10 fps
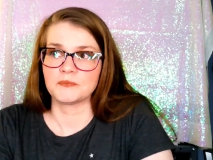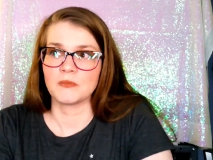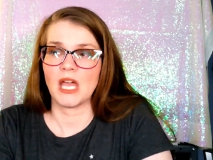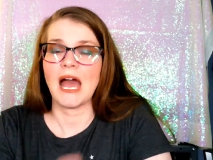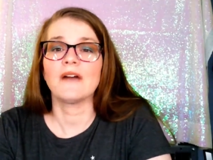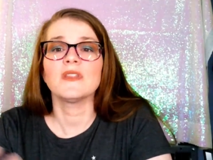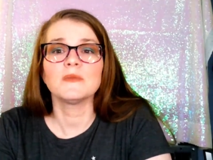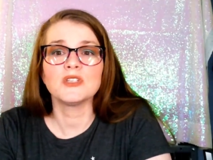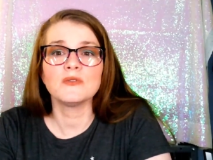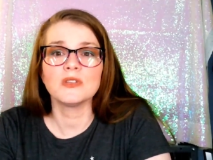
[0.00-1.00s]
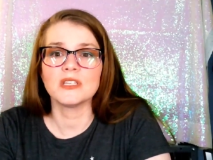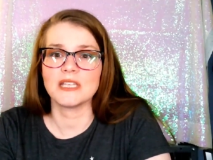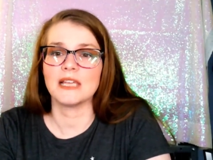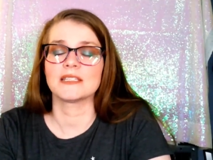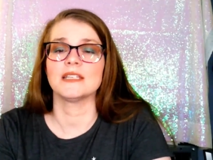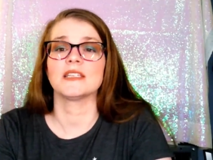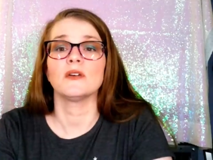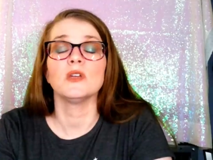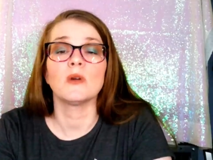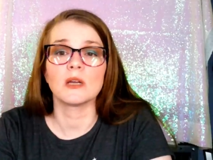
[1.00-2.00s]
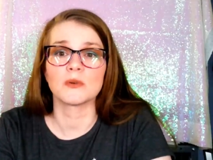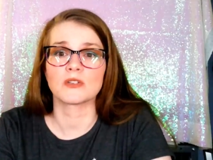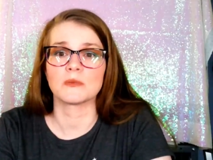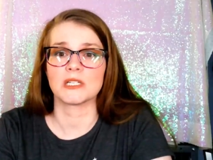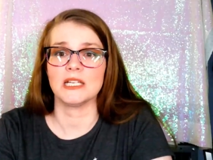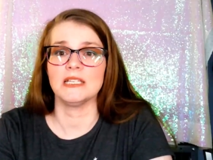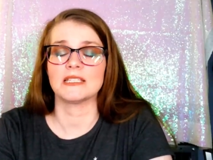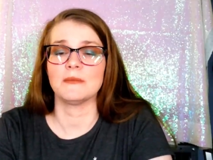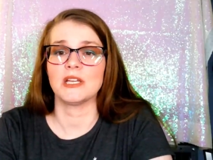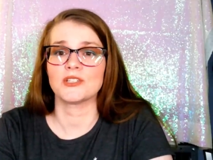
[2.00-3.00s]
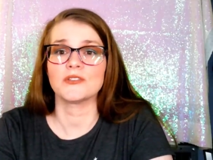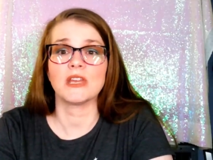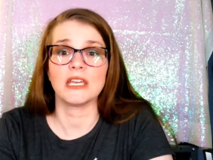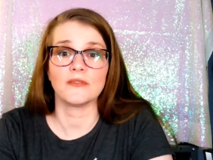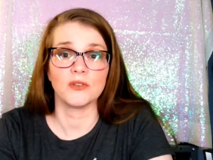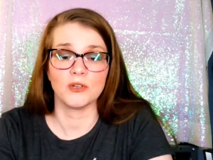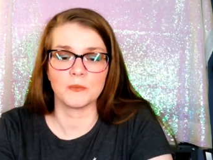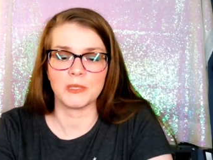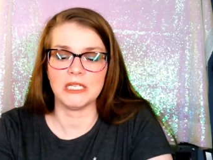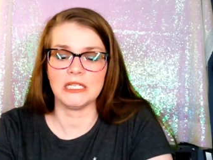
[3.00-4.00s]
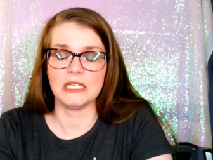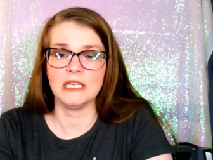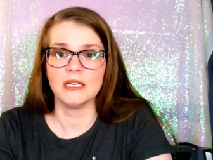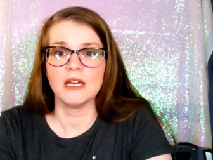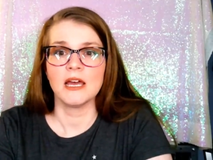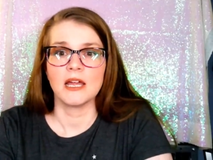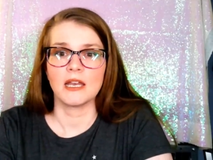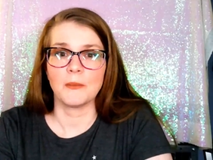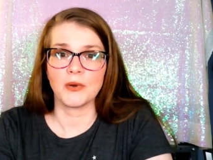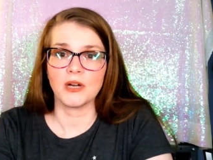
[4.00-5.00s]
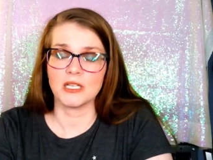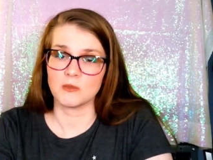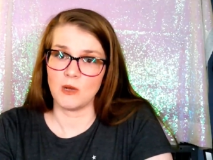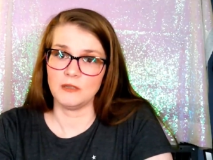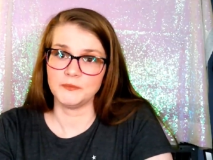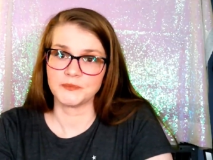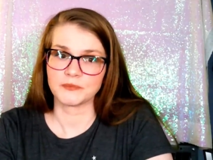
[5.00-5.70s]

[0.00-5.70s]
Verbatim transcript: have them do the test and tell you what your prescription is and make sure they give you your PD number as well